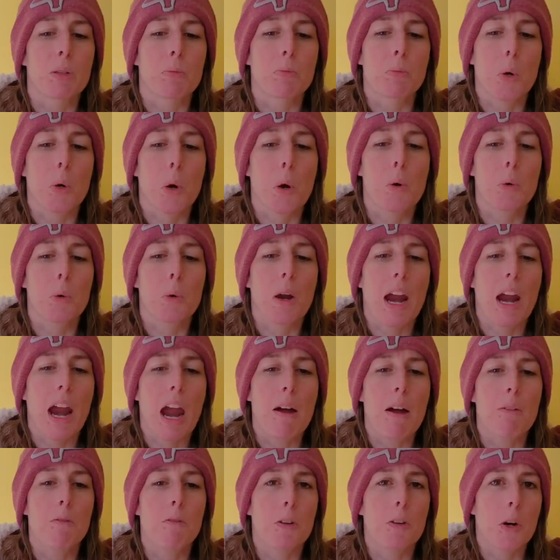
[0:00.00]
the
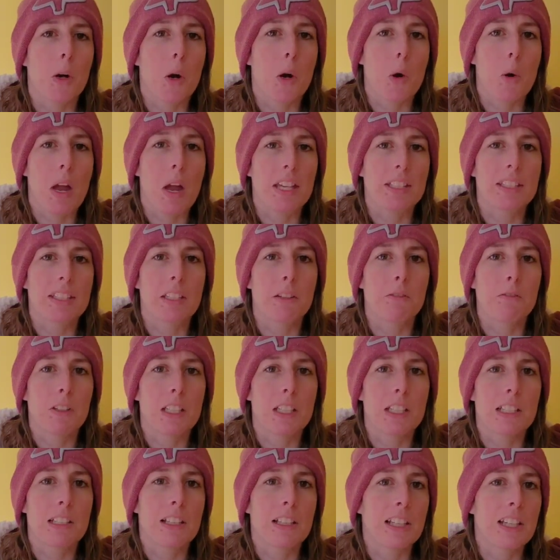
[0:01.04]
program for her has
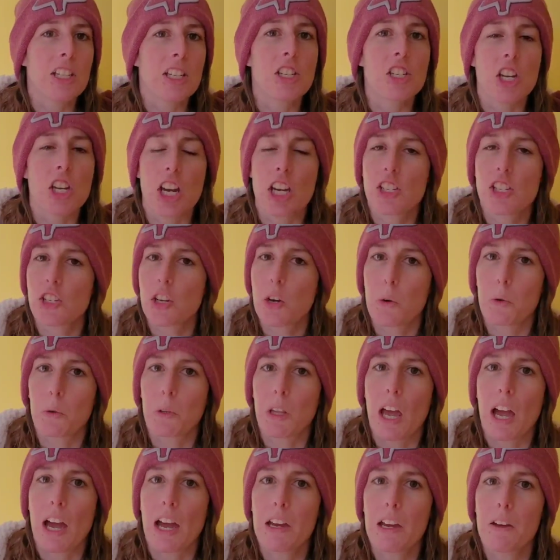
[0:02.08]
definitely changed her
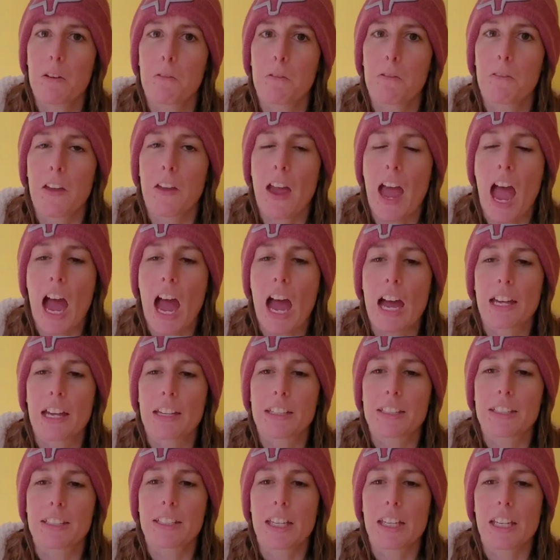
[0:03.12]
life,
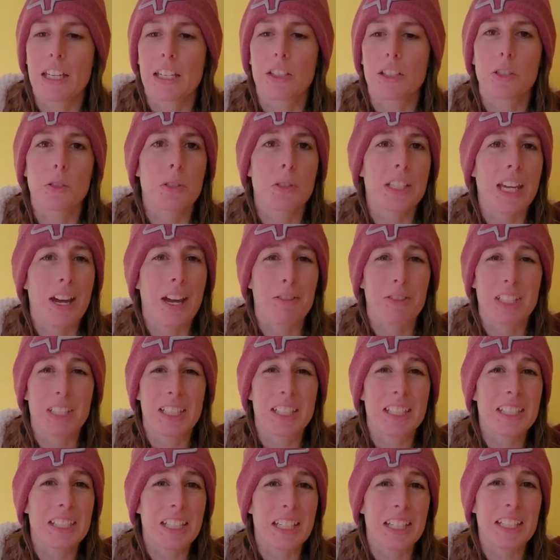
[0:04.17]
as in
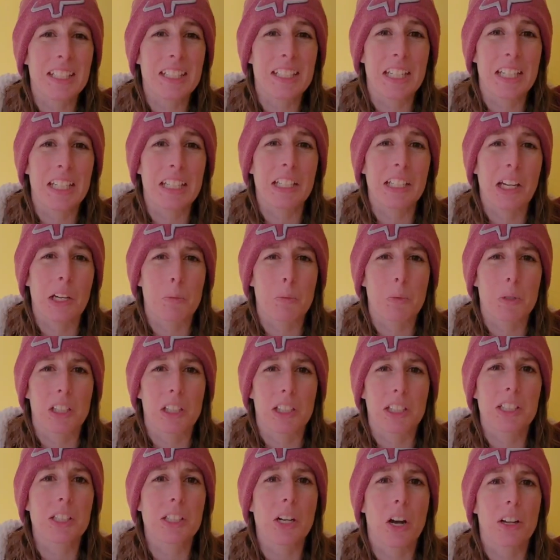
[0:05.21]
2016 I
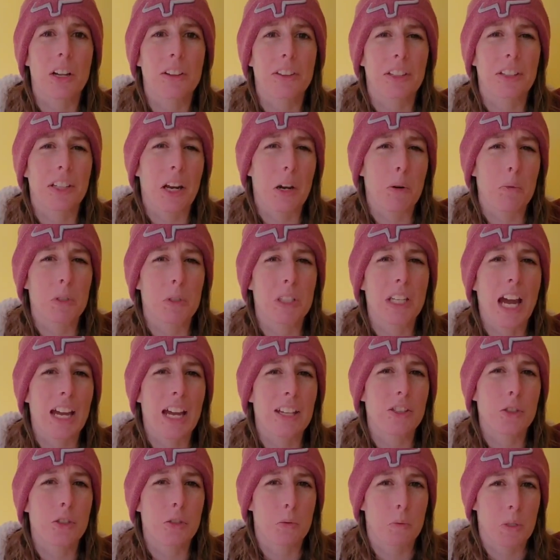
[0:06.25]
really thought that I would
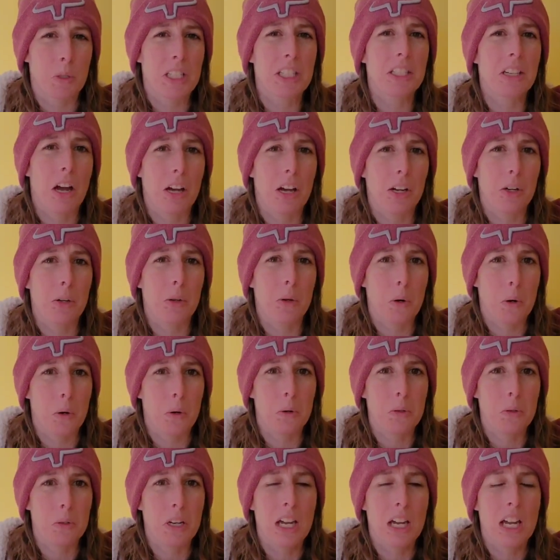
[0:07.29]
have to retire
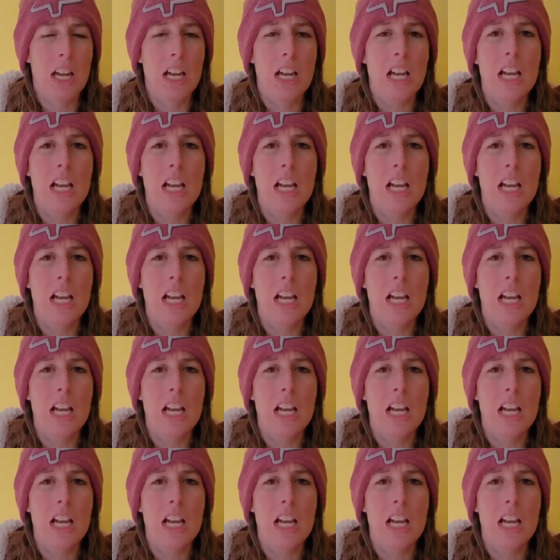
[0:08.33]
her